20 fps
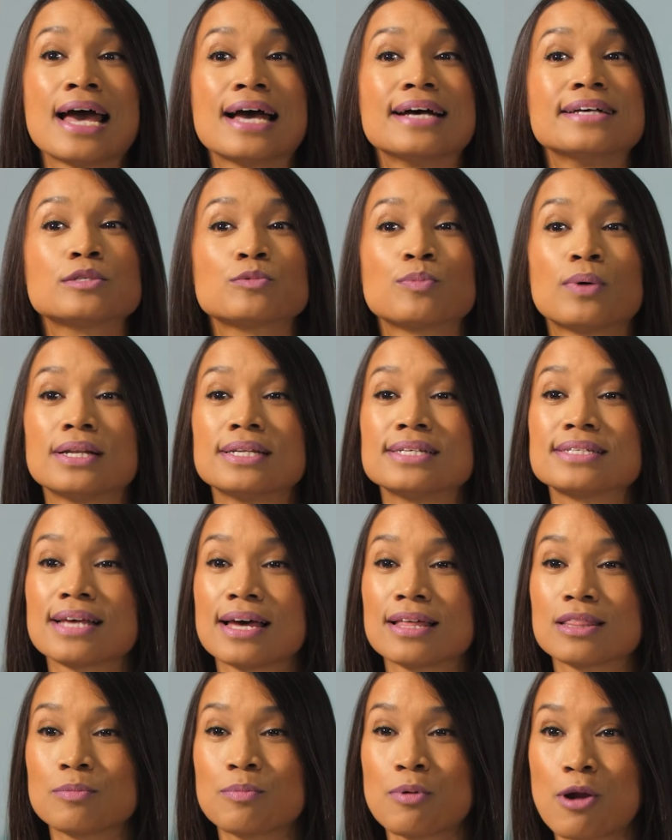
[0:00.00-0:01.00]
as well as
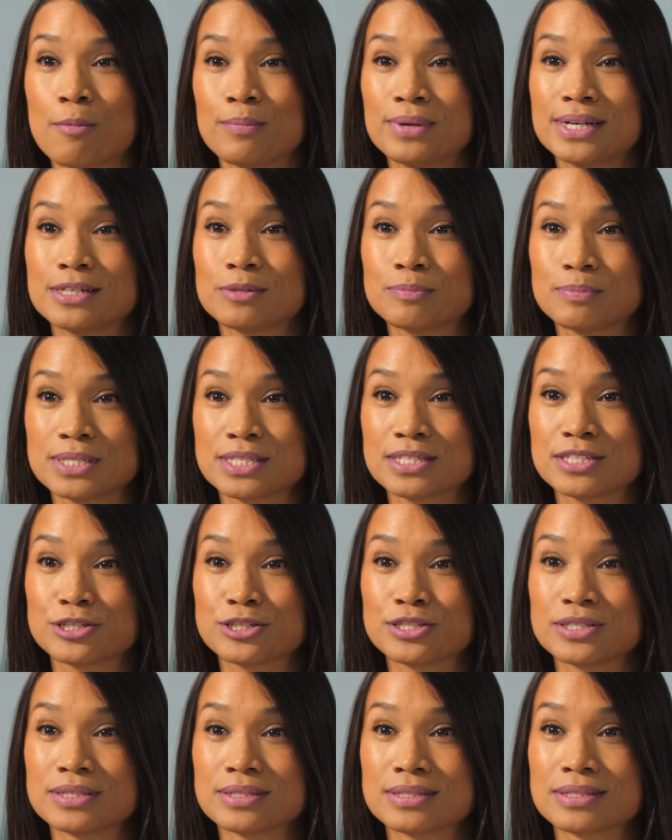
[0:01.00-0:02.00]
other prominent
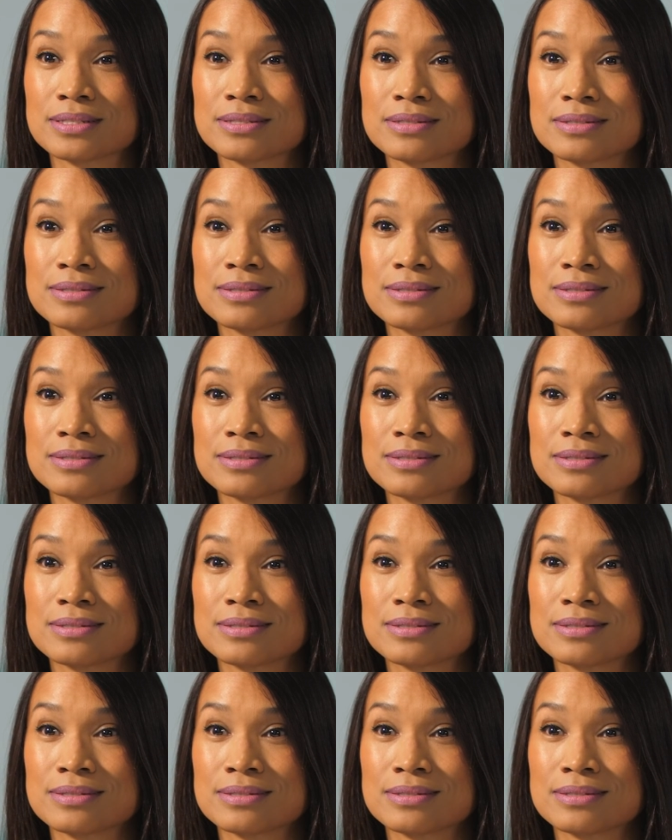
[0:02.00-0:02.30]
positions.